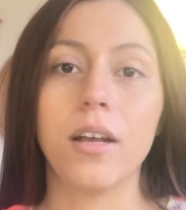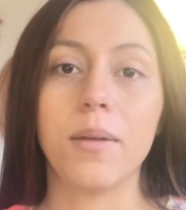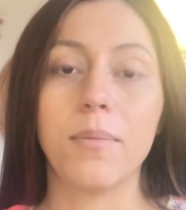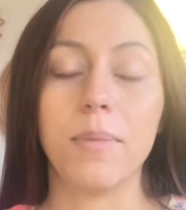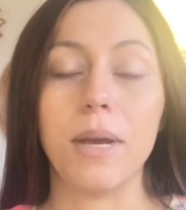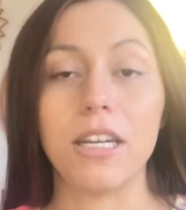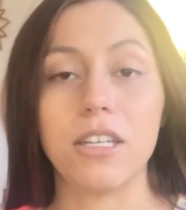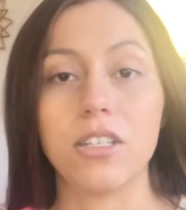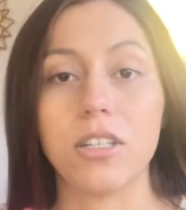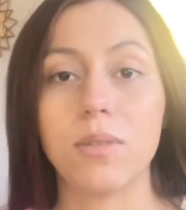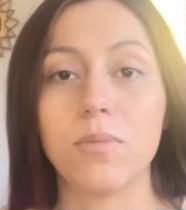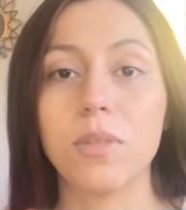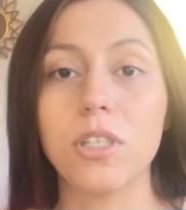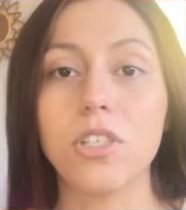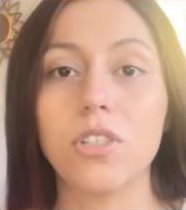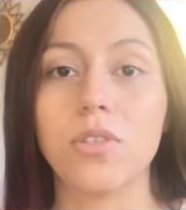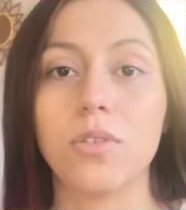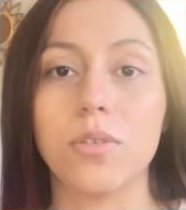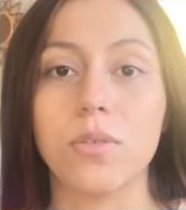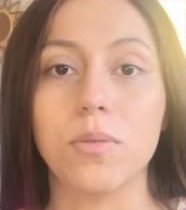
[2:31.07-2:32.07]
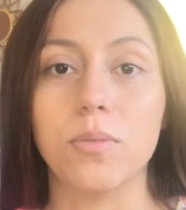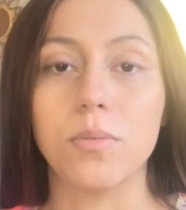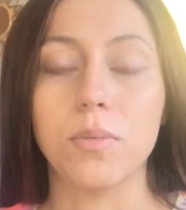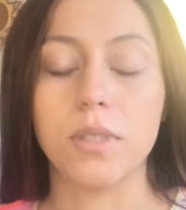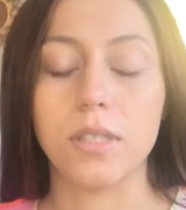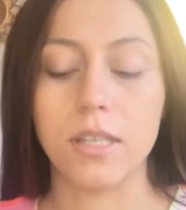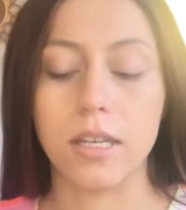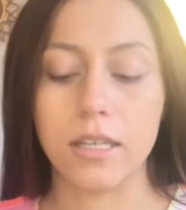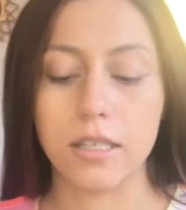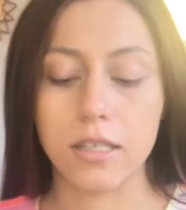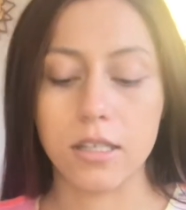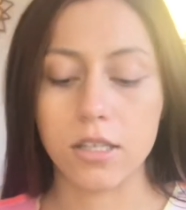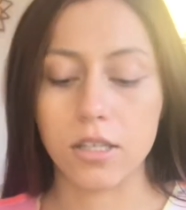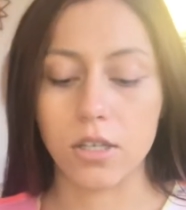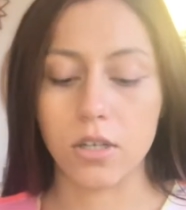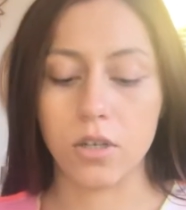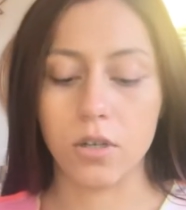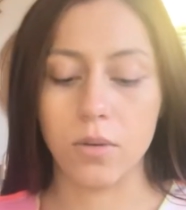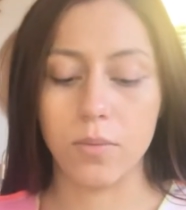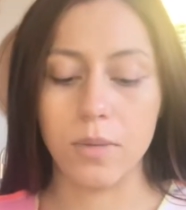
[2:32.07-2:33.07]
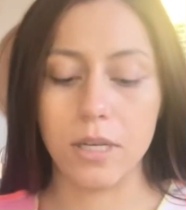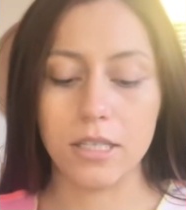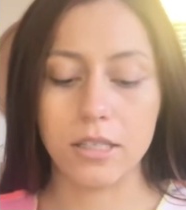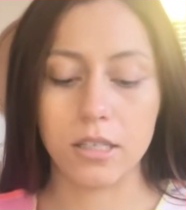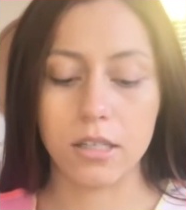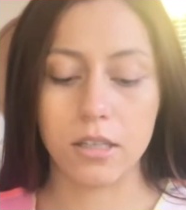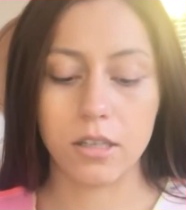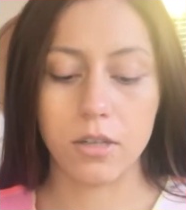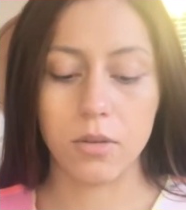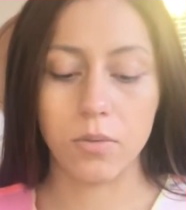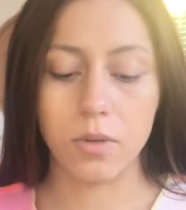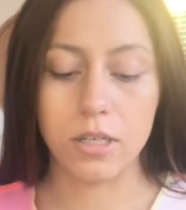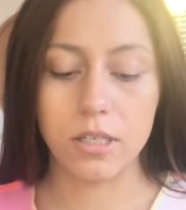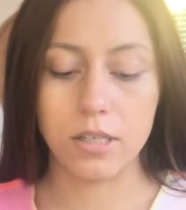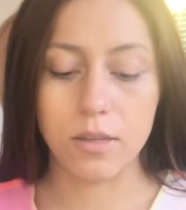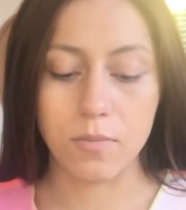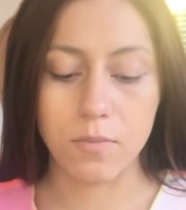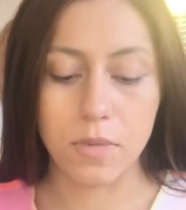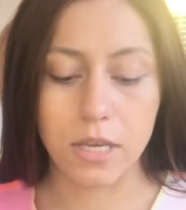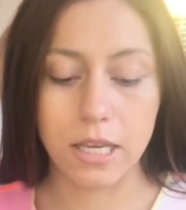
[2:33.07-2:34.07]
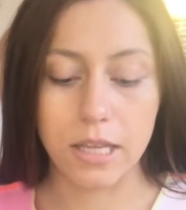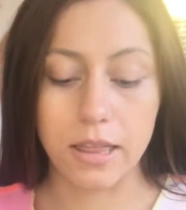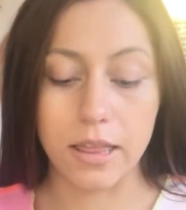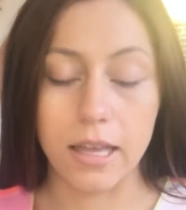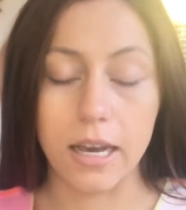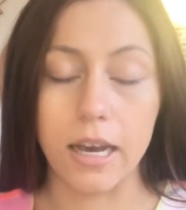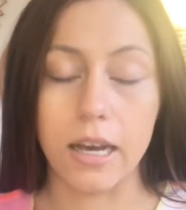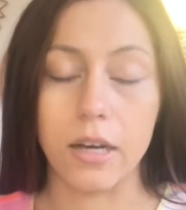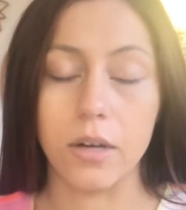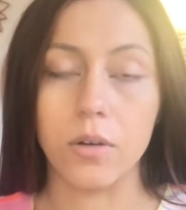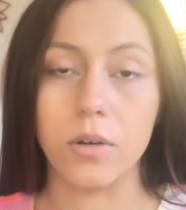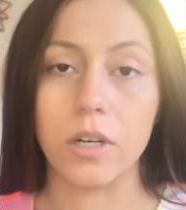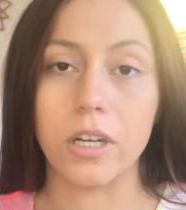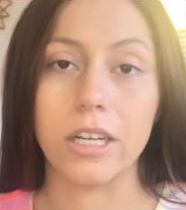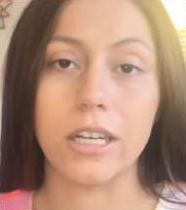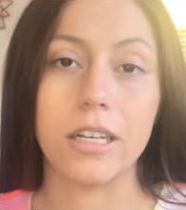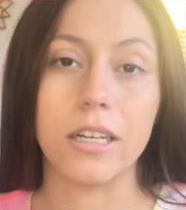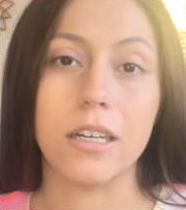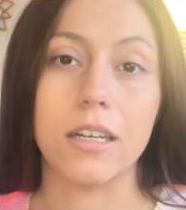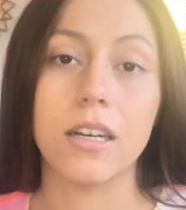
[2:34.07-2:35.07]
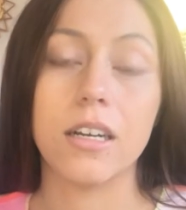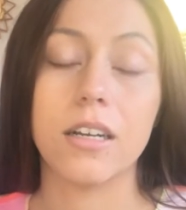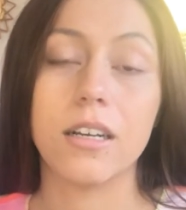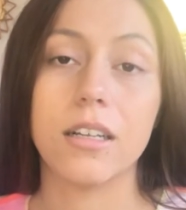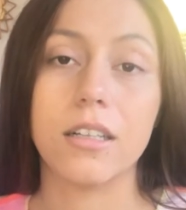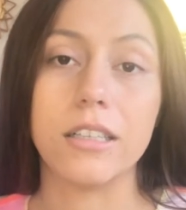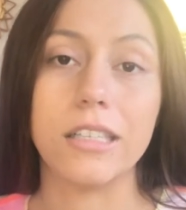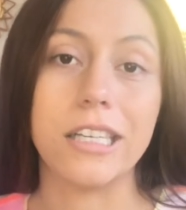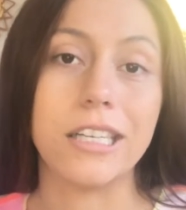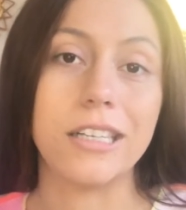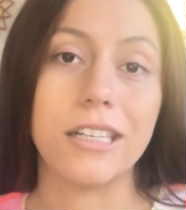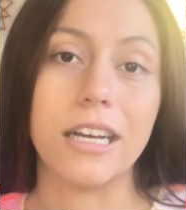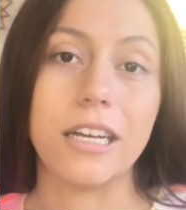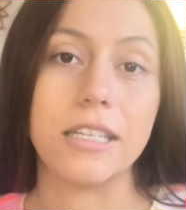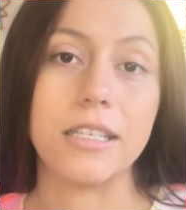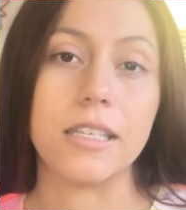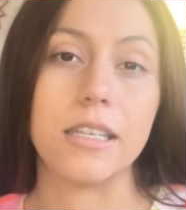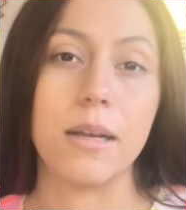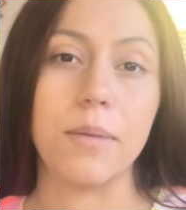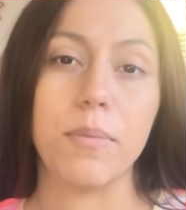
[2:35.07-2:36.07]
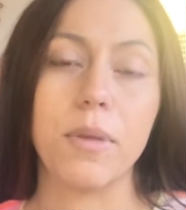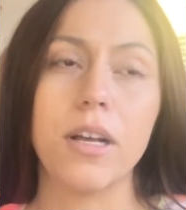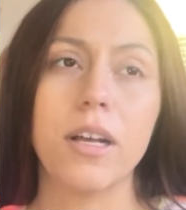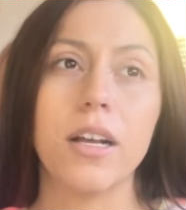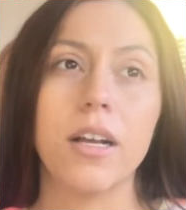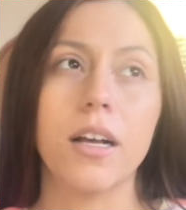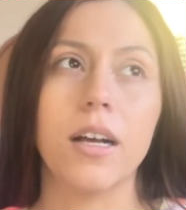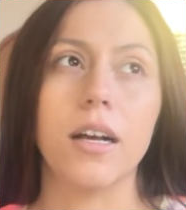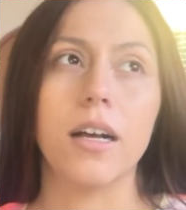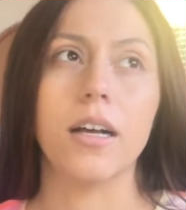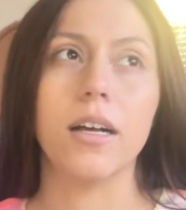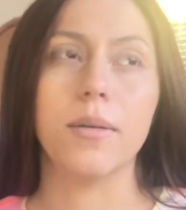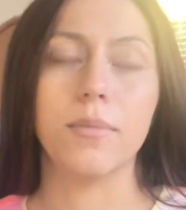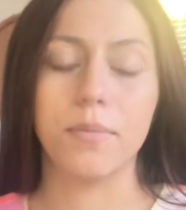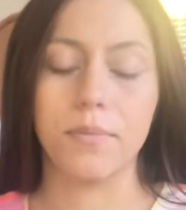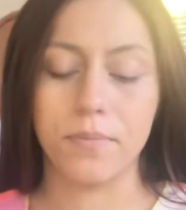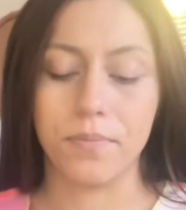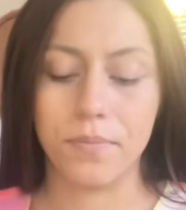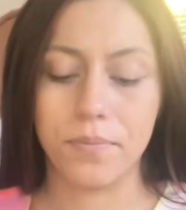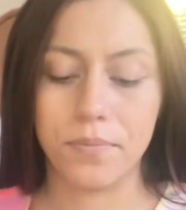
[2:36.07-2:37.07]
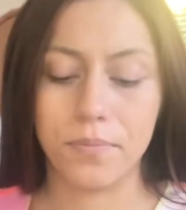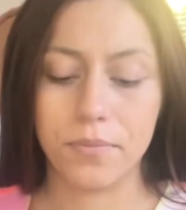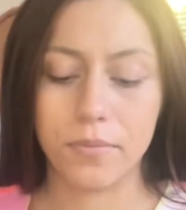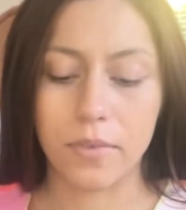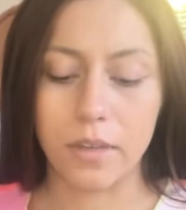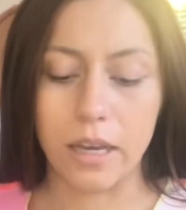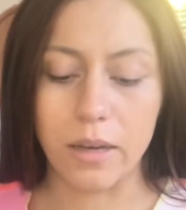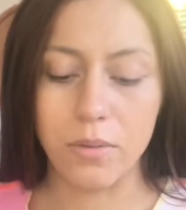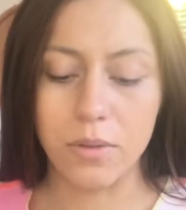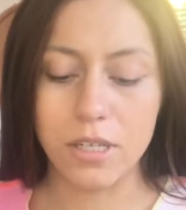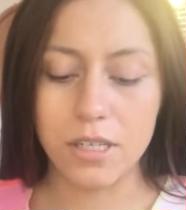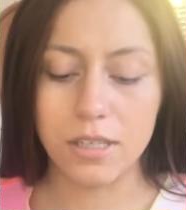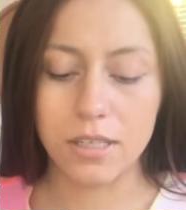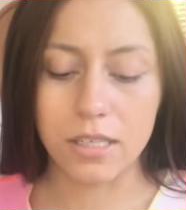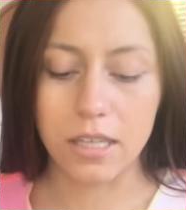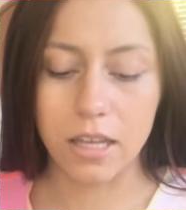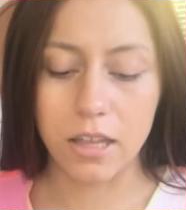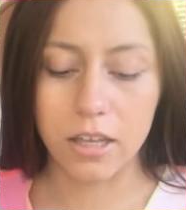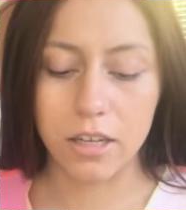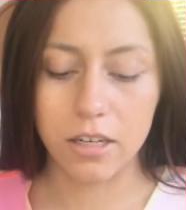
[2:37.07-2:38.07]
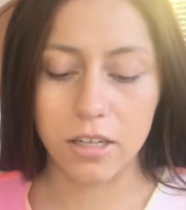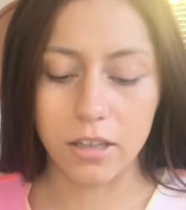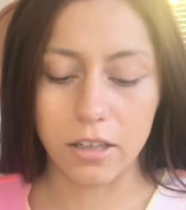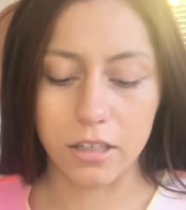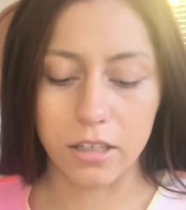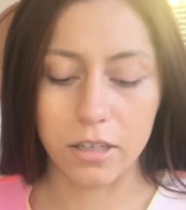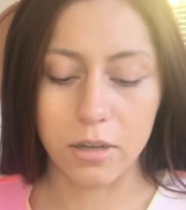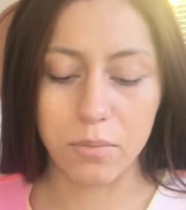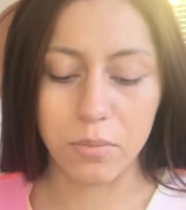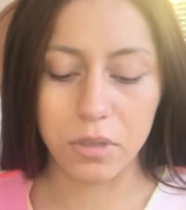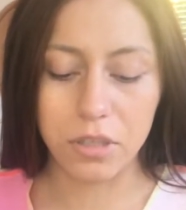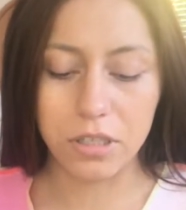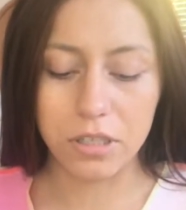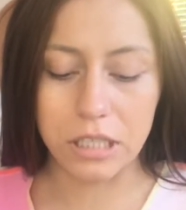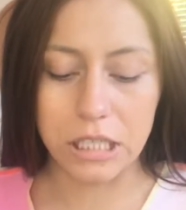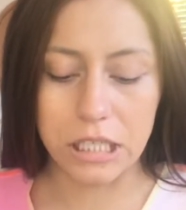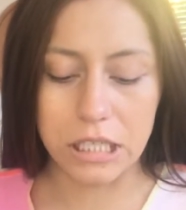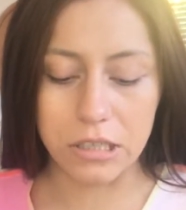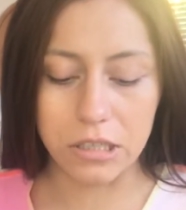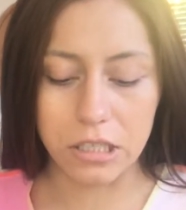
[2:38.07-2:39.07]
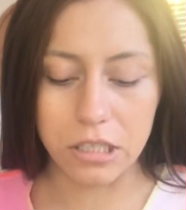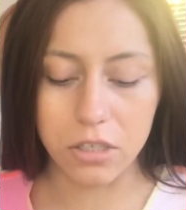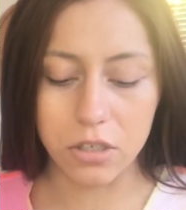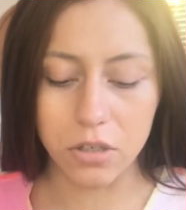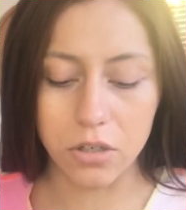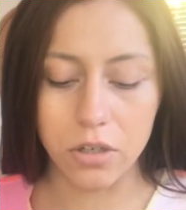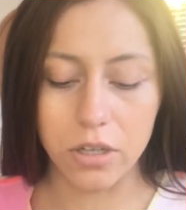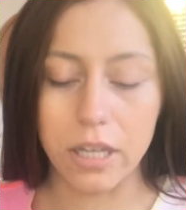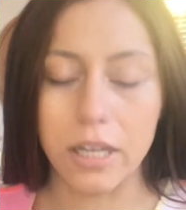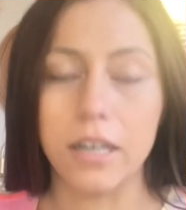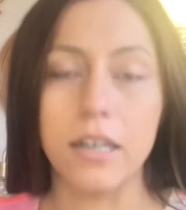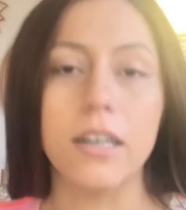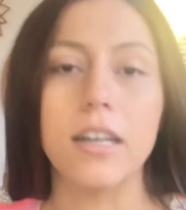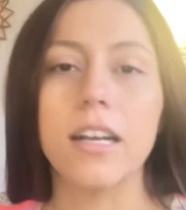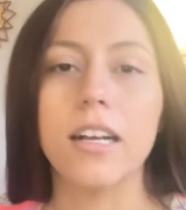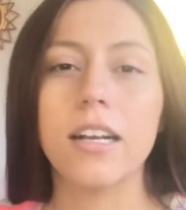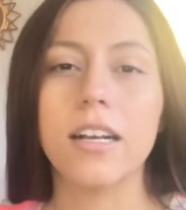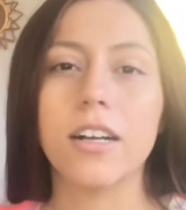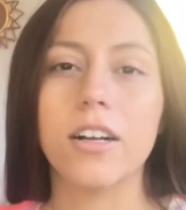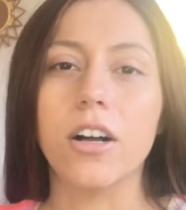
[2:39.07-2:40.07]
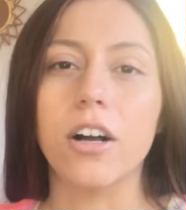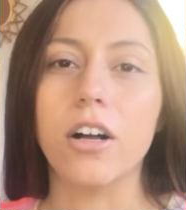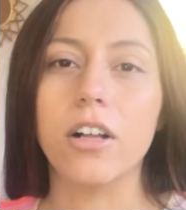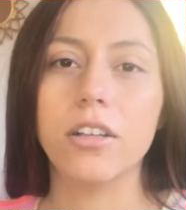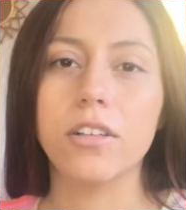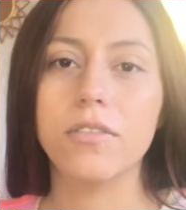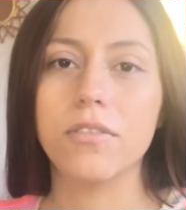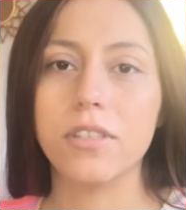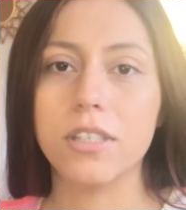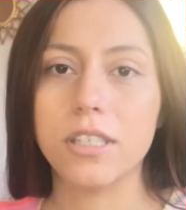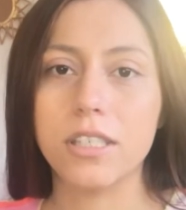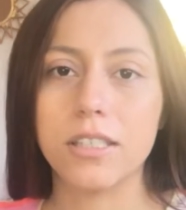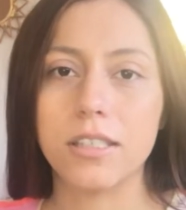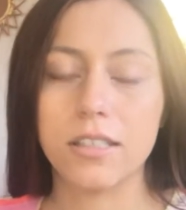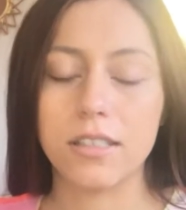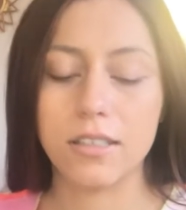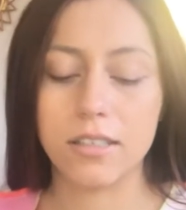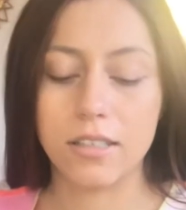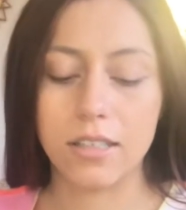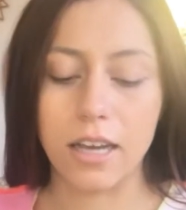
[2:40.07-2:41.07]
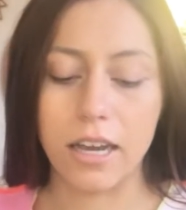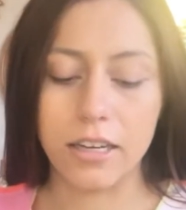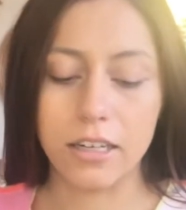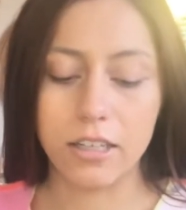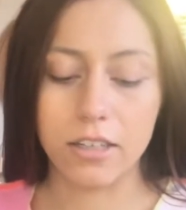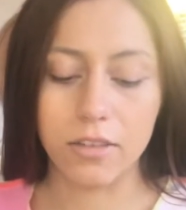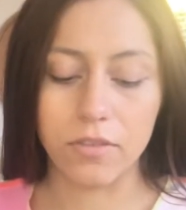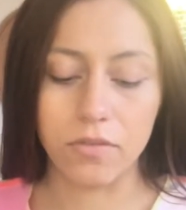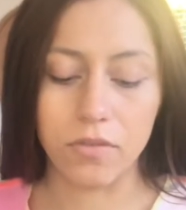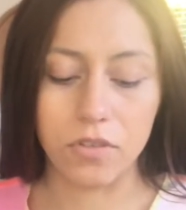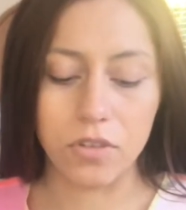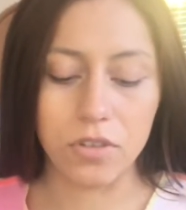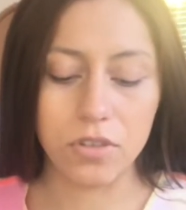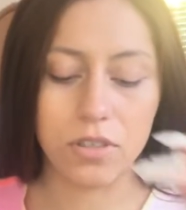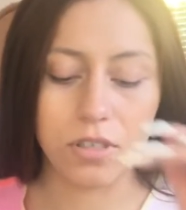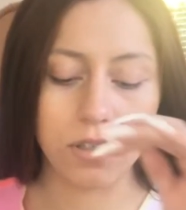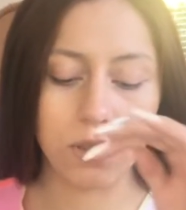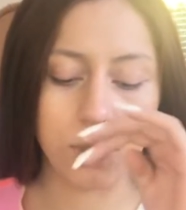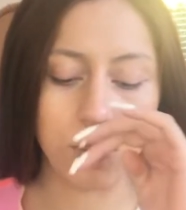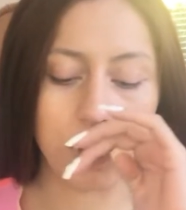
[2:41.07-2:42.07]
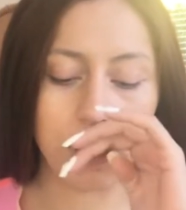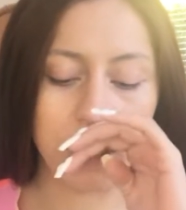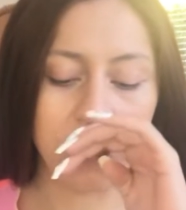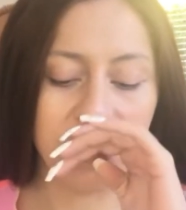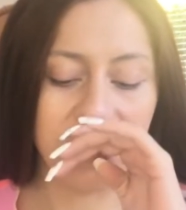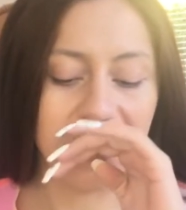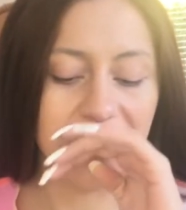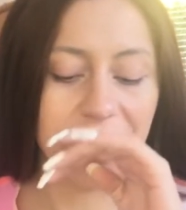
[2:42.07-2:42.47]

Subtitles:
magic mushrooms. And so basically, what does it mean that Oregon legalize them? I wouldn't say they're completely legal, and all of this kind of confuses me,